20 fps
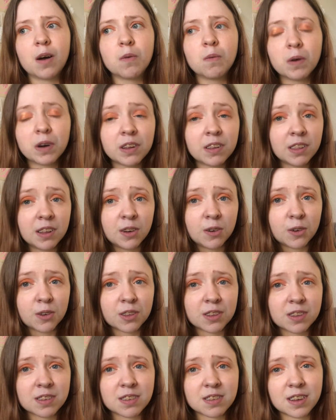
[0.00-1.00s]
One of the
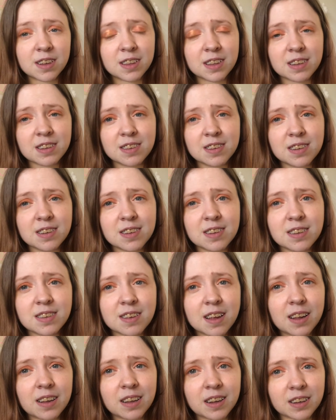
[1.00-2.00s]
authors in this is
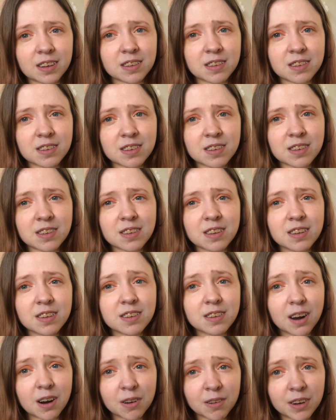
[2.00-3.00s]
Alexis
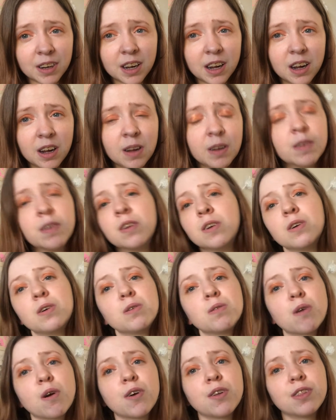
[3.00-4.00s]
Daria, who
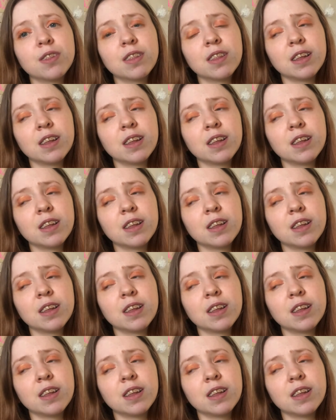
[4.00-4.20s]
wrote